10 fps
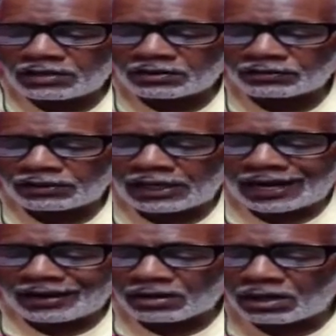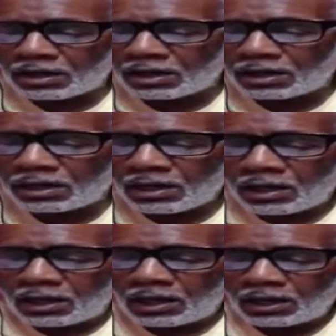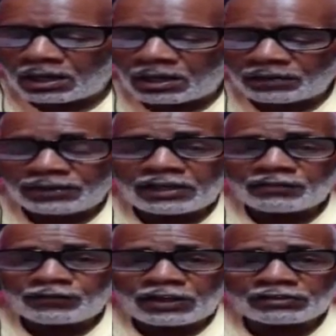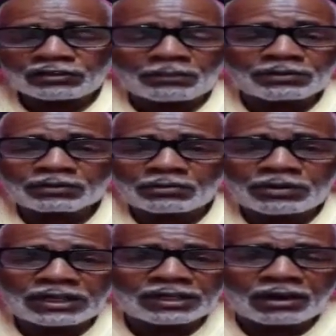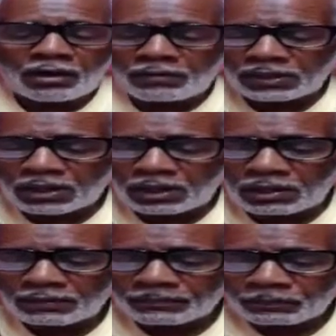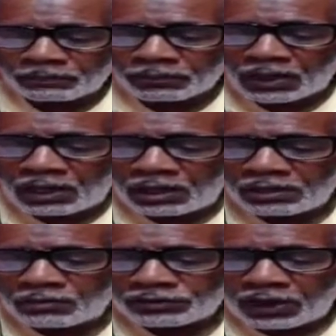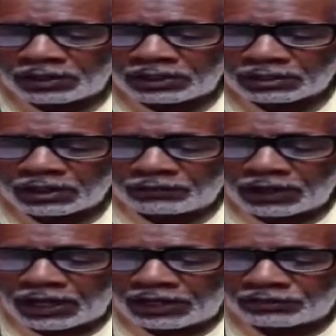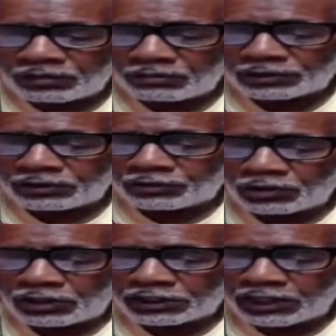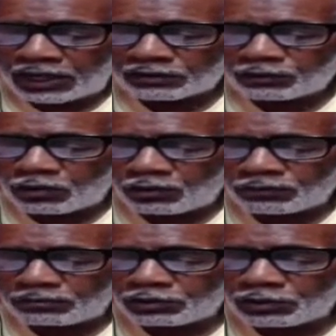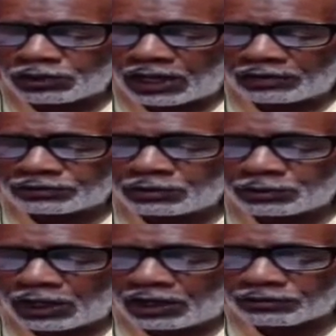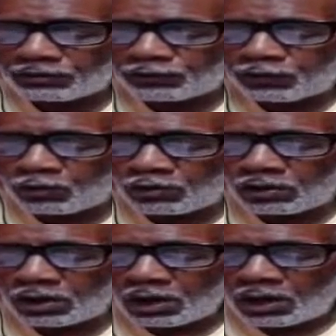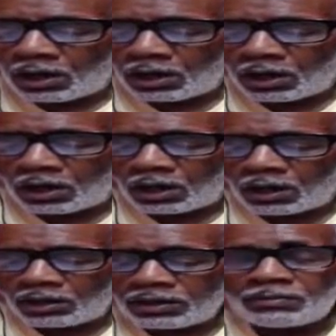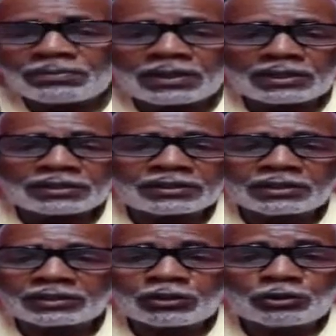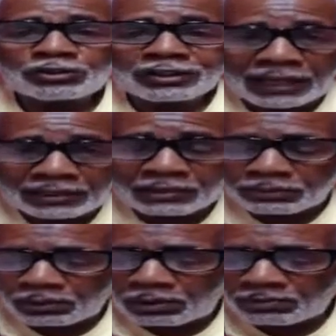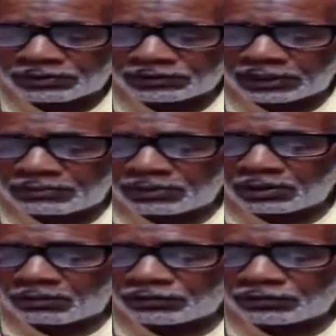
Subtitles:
years in the Air Guard, then finish up his career in the Army Guard. He was an undercover agent with the Drug Task Force from 2000 2004. He's been to 2 state deployments, and he's been